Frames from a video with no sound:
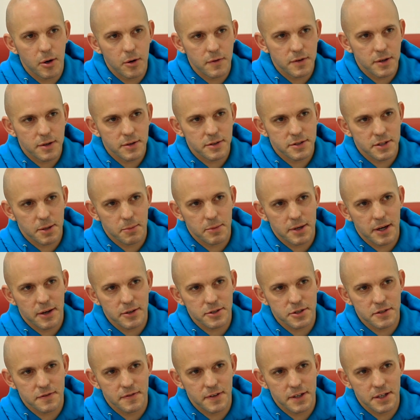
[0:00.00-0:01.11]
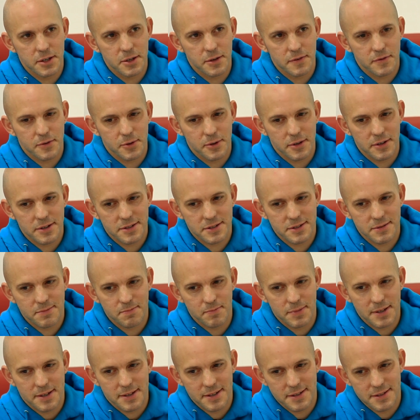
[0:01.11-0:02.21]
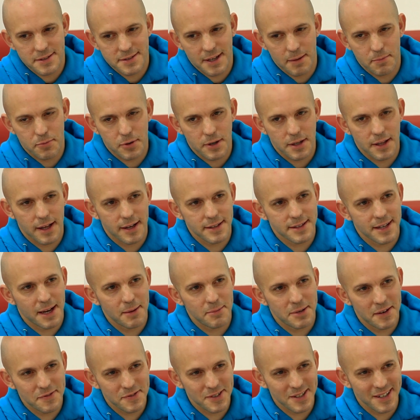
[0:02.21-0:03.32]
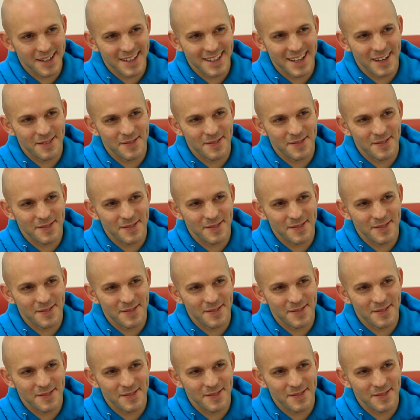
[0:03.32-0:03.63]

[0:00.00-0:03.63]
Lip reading: over someone else's video, of course, because I put a lot of time and effort into that.